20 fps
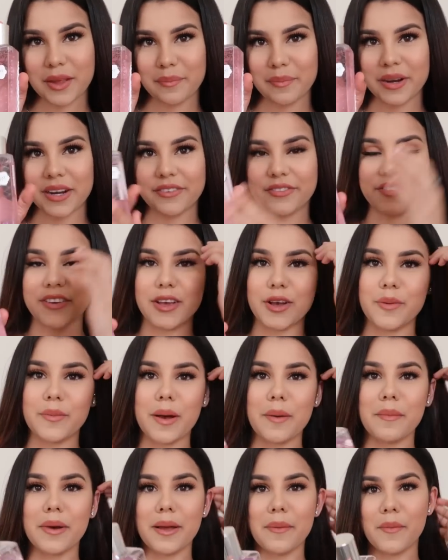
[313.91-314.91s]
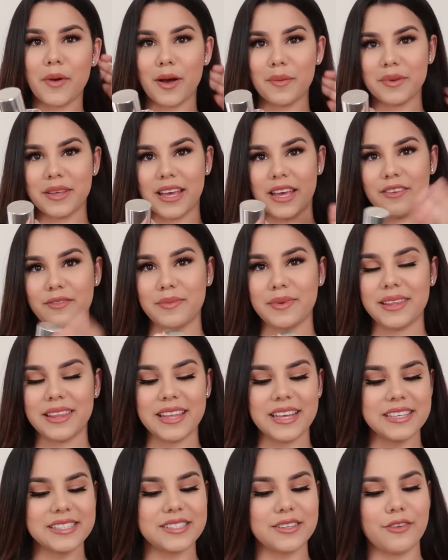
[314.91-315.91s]
perfume. My mom gave me
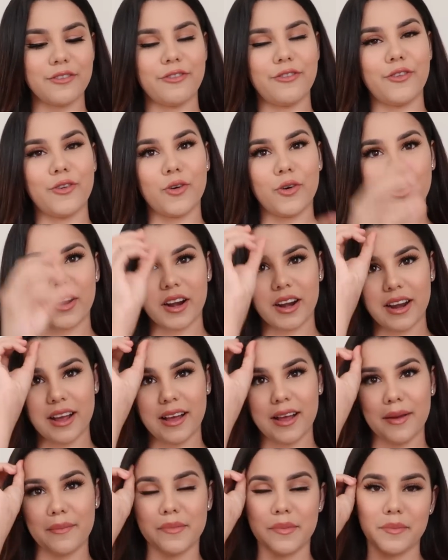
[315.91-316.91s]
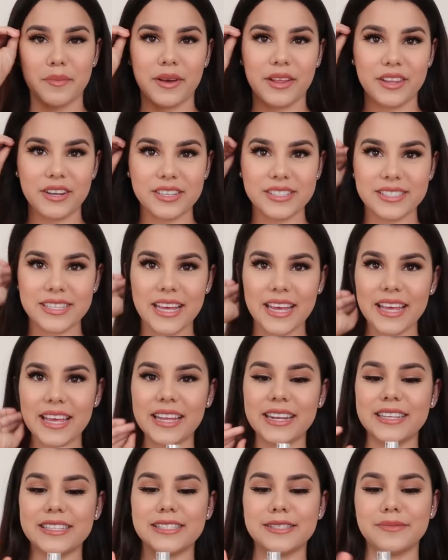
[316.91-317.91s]
this for Mother's Day,
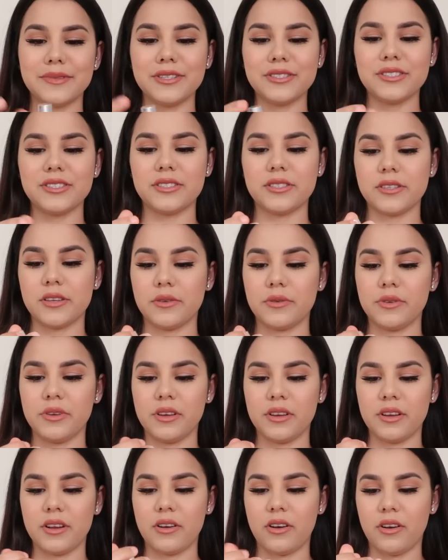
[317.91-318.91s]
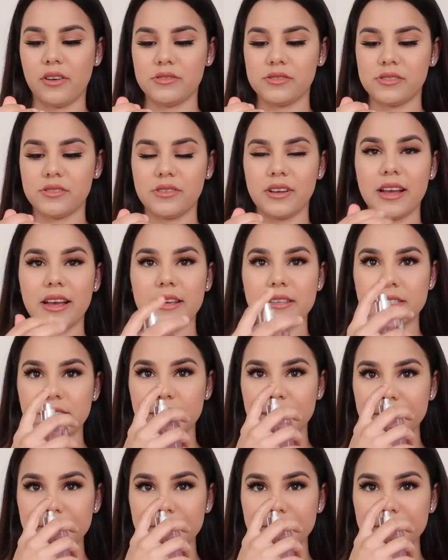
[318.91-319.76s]
and it smells so good also, guys.